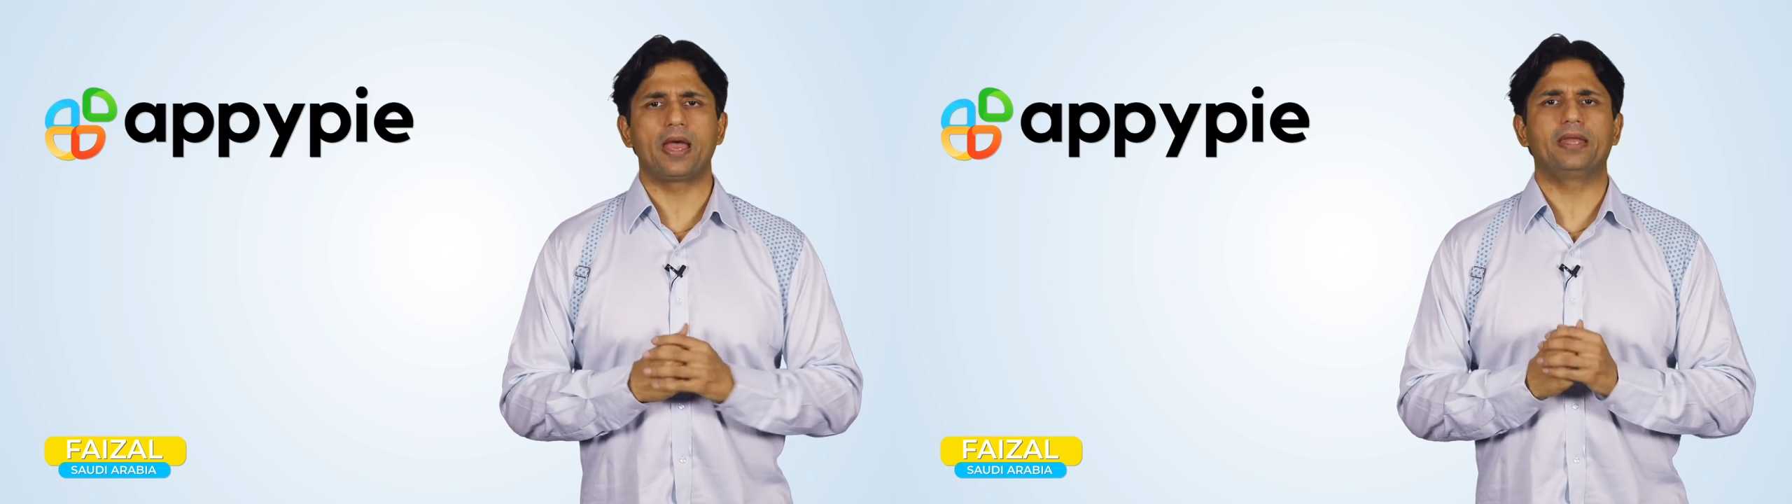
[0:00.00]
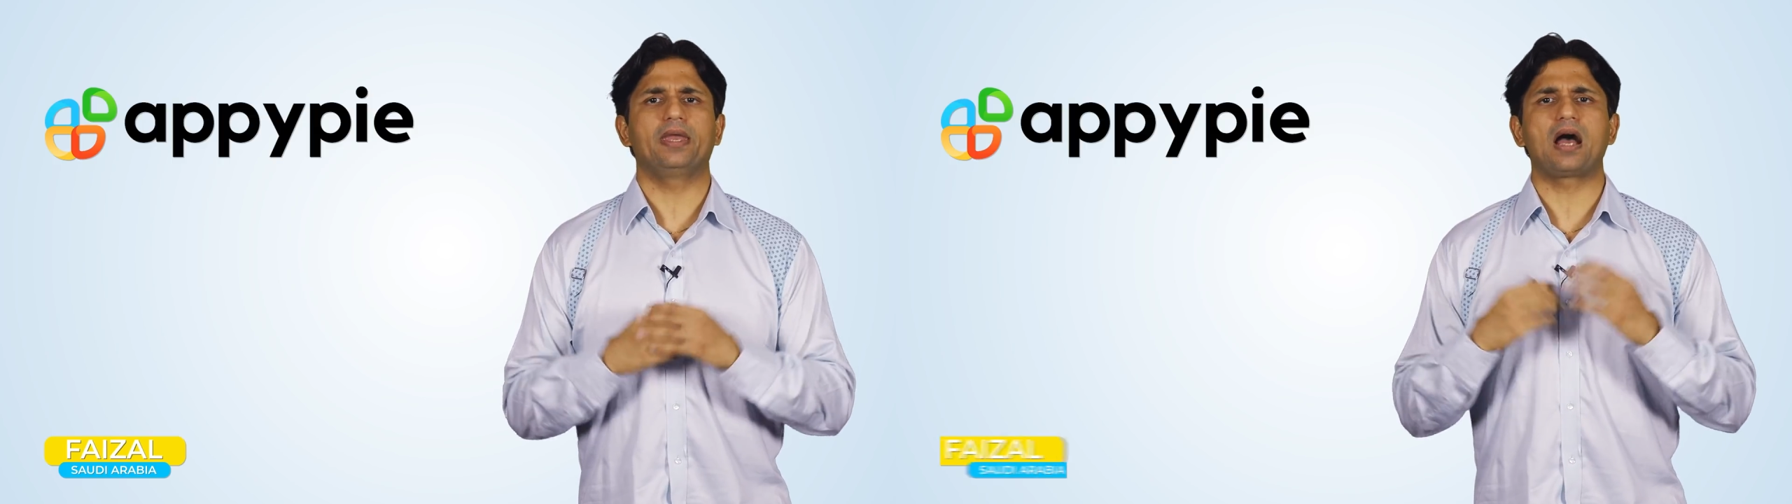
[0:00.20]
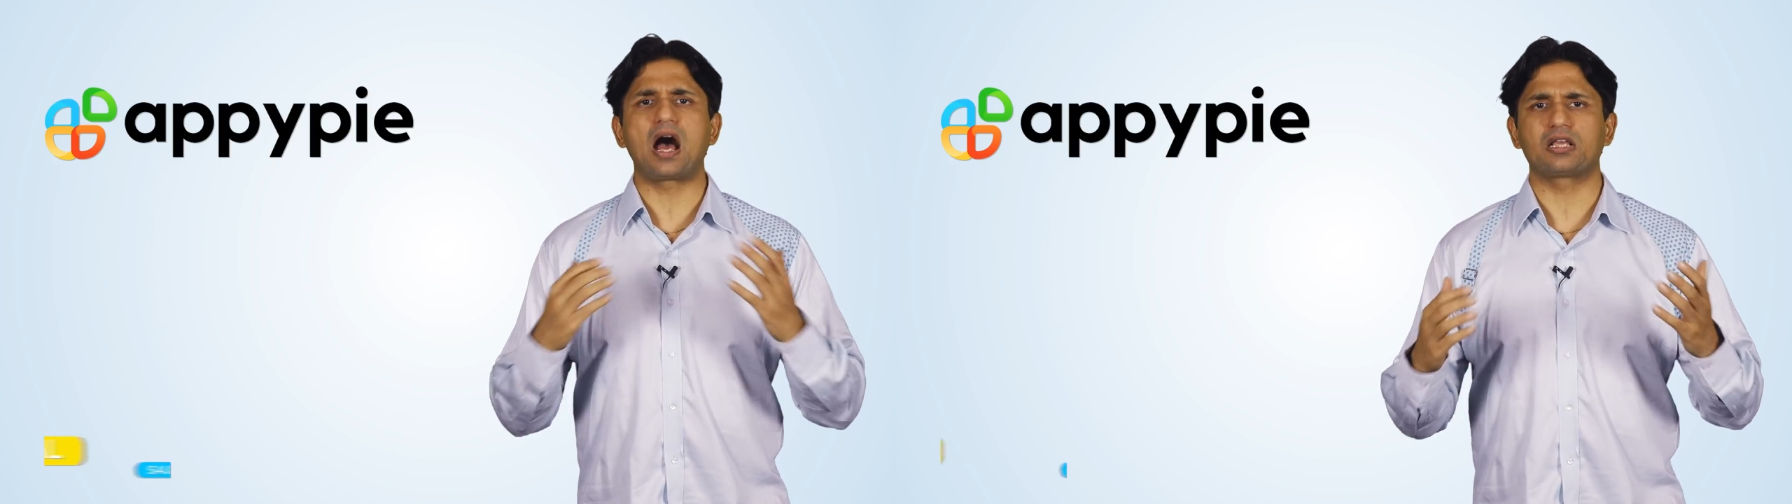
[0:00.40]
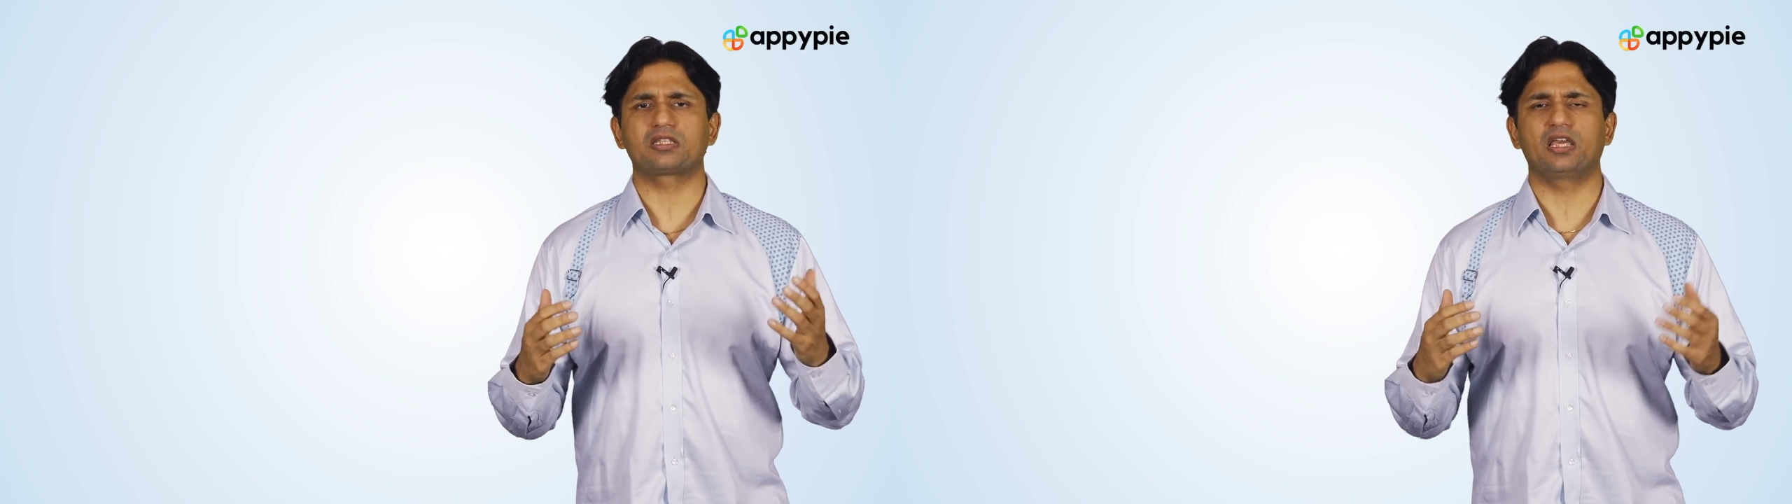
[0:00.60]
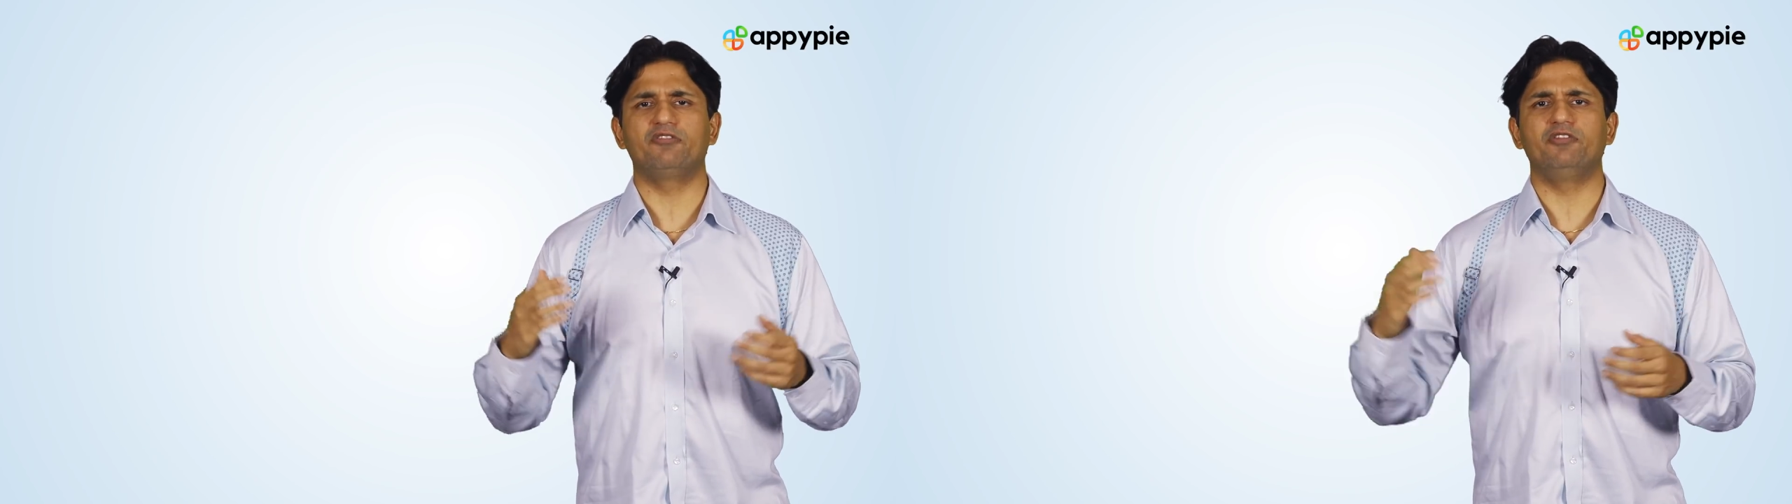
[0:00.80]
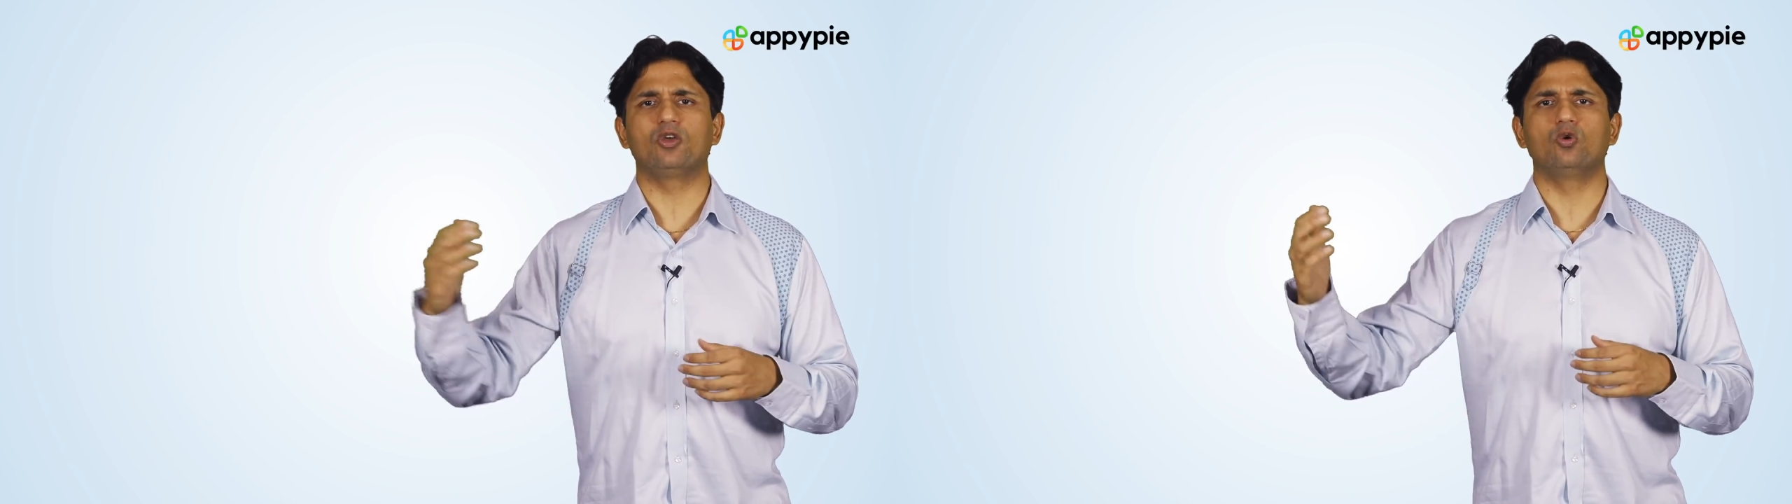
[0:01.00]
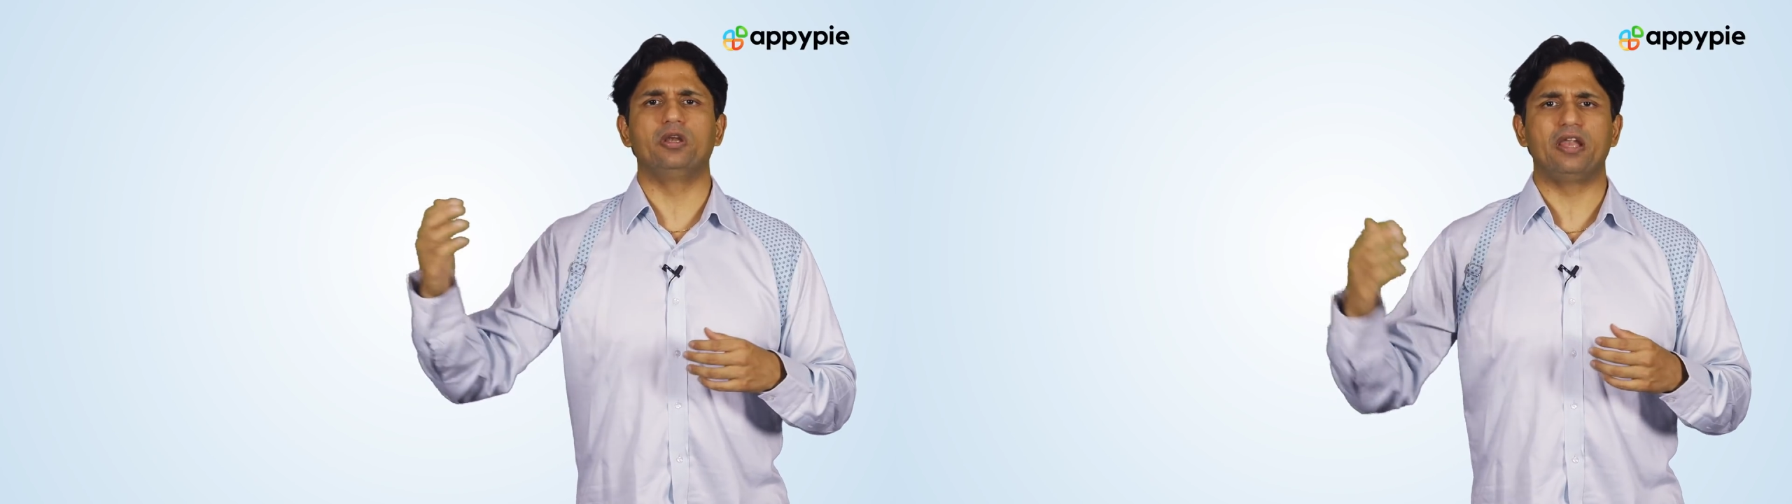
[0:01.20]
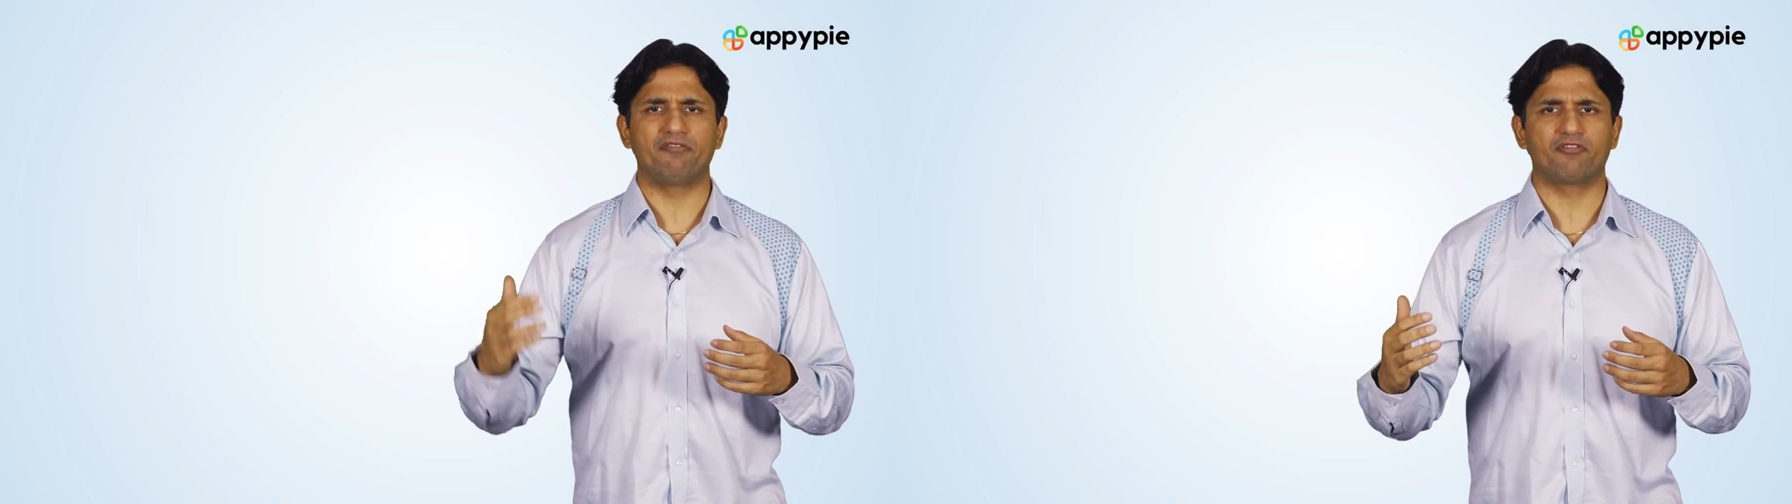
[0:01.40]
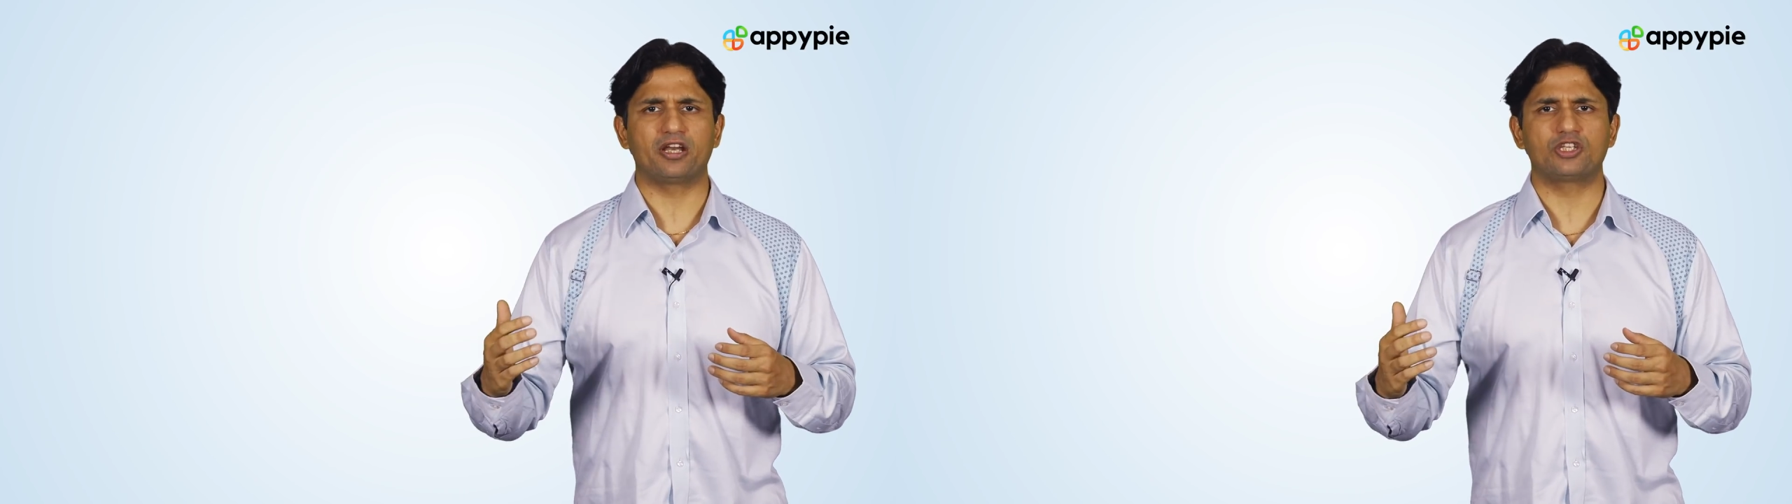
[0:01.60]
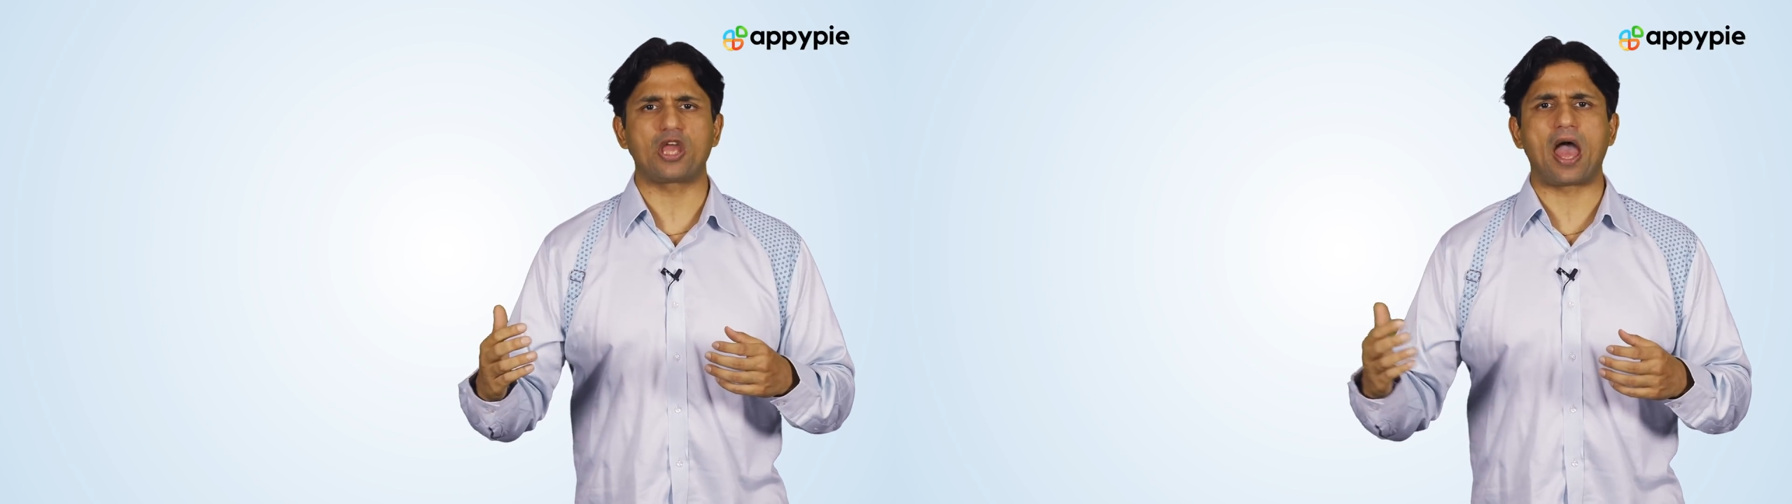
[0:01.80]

and he asked if he could leverage